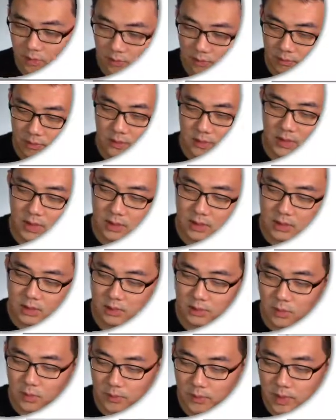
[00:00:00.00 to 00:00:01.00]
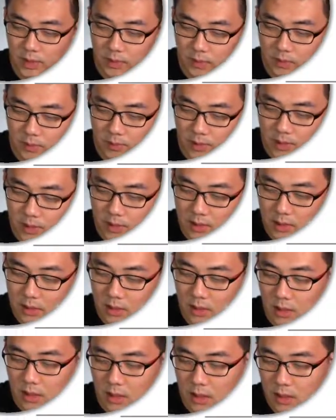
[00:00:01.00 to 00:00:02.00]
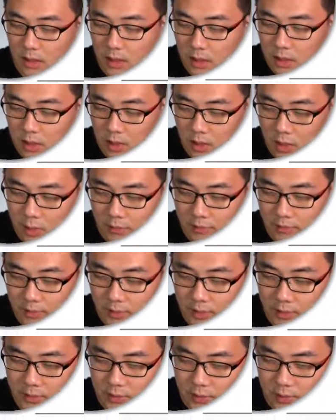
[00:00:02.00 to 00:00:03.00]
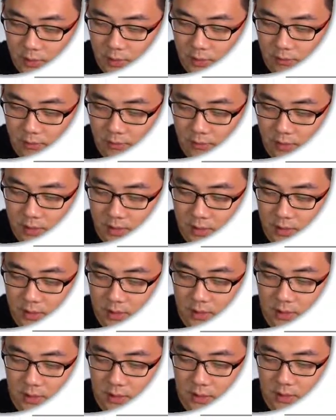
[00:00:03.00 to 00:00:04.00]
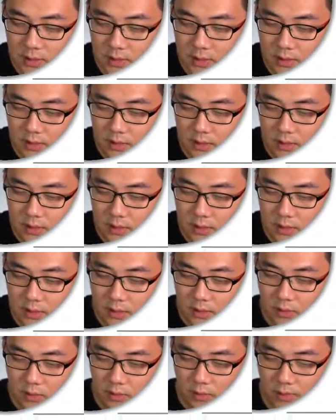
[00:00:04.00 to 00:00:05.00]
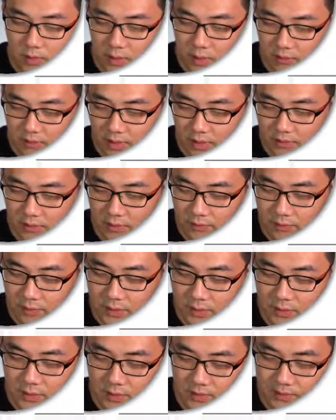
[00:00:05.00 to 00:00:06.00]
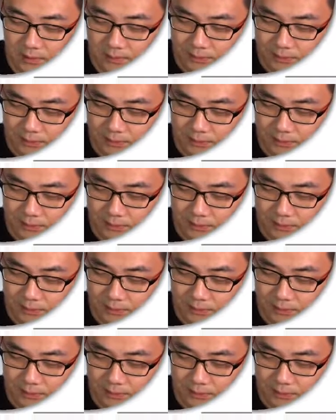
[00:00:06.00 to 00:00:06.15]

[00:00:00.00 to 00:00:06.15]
states its domain. Domain of G inverse is domain of F inverse.